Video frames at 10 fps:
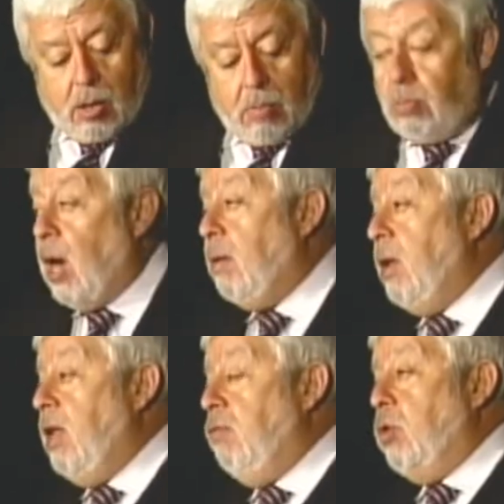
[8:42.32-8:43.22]
But I
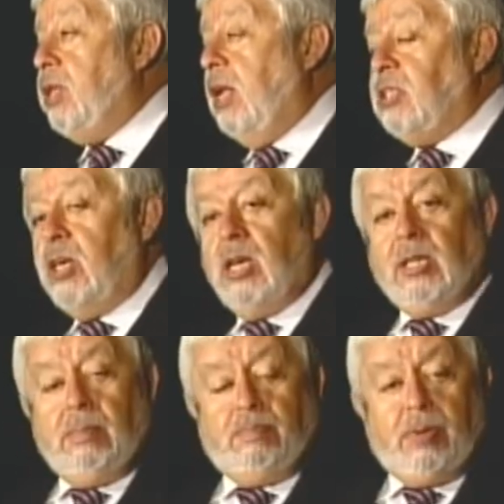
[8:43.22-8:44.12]
believe with the
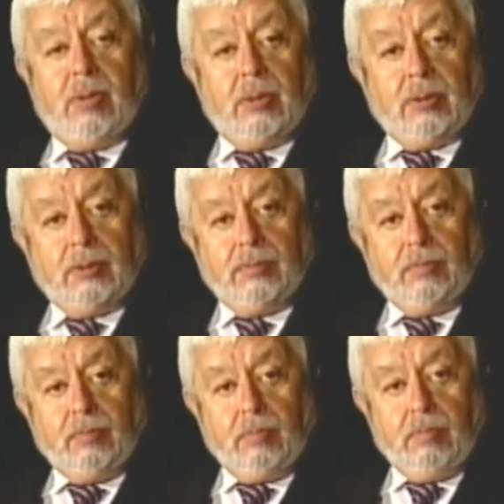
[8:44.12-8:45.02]
alternative
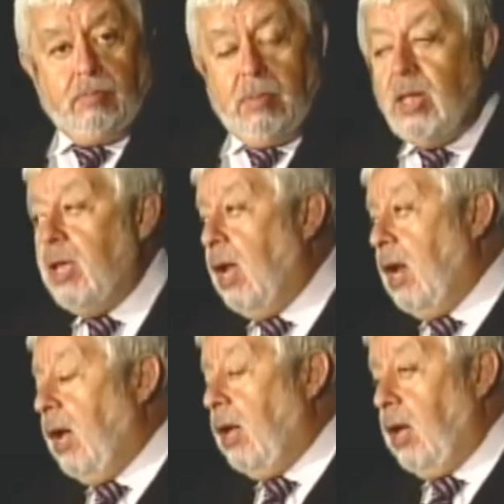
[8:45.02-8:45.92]
media
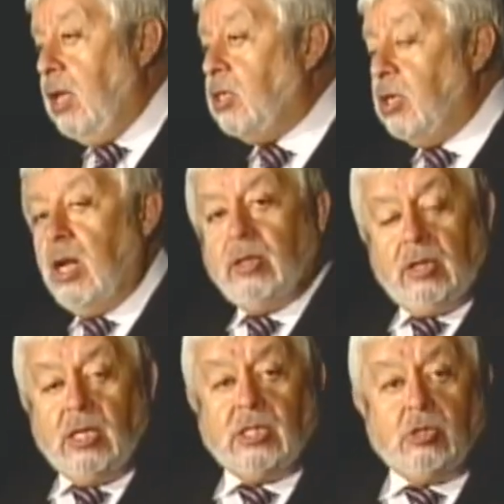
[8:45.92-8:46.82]
like internet,
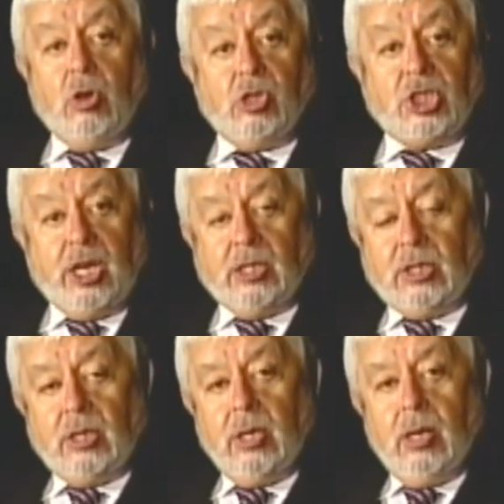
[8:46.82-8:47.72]
this is going to
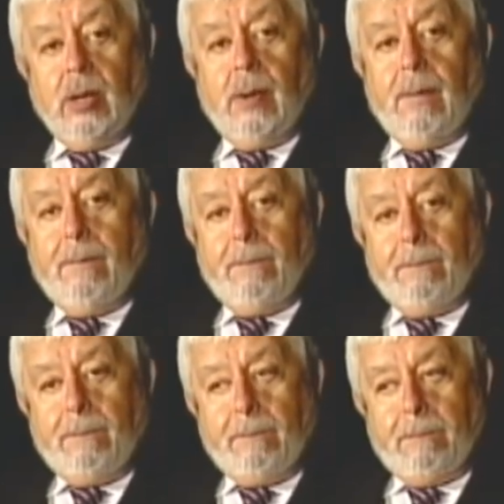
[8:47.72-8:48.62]
change
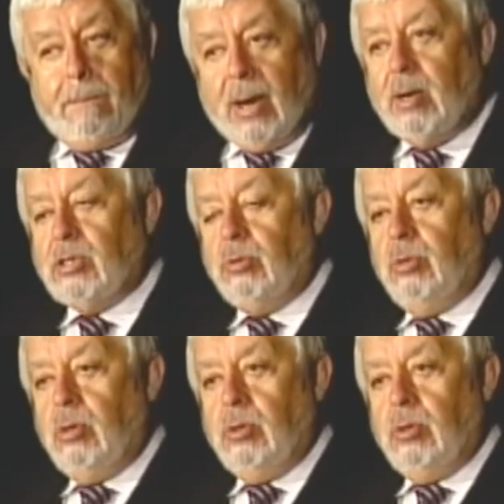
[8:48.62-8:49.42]
very soon.